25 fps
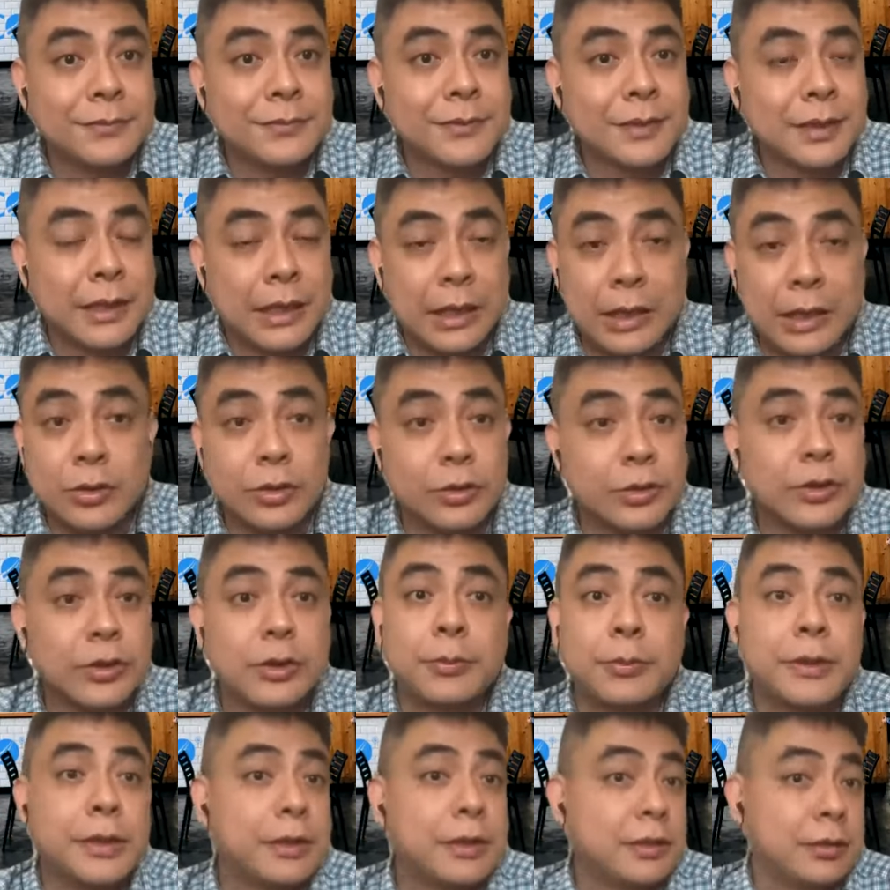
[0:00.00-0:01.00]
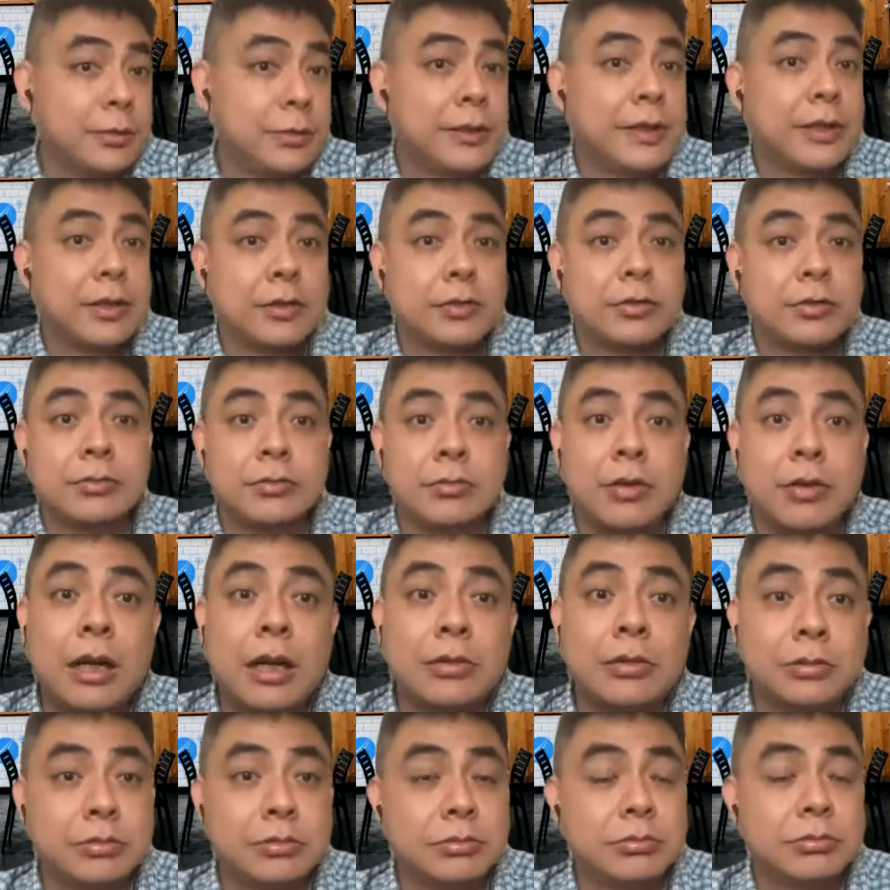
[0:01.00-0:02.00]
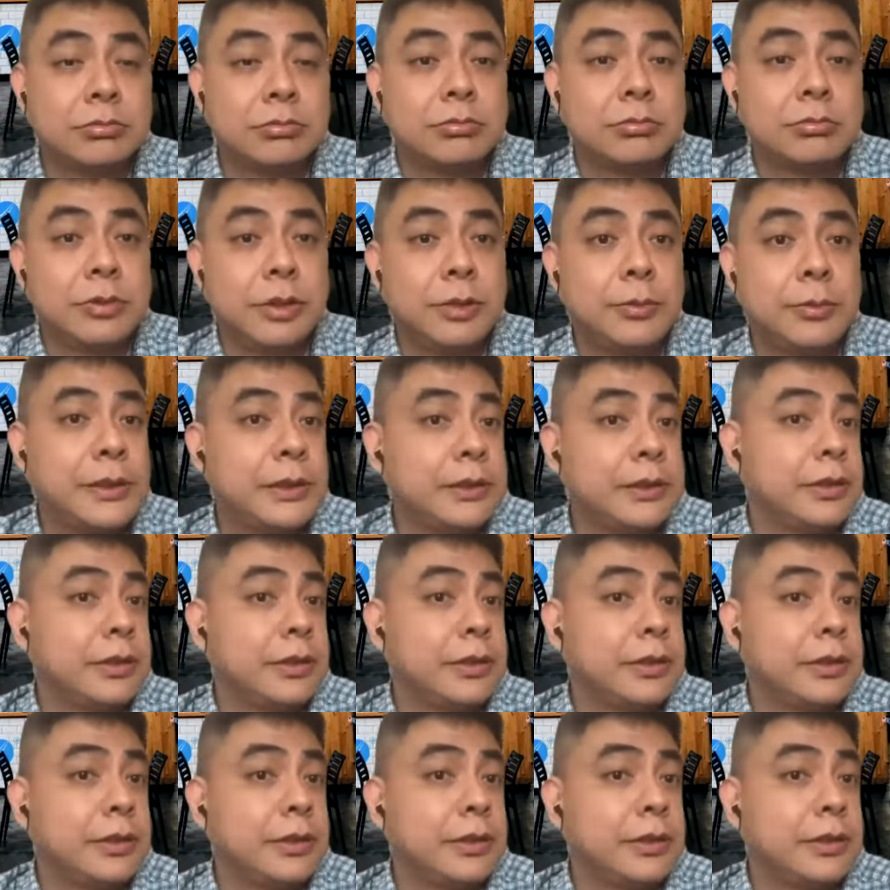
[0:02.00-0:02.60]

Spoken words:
You'll be go, wow, you mean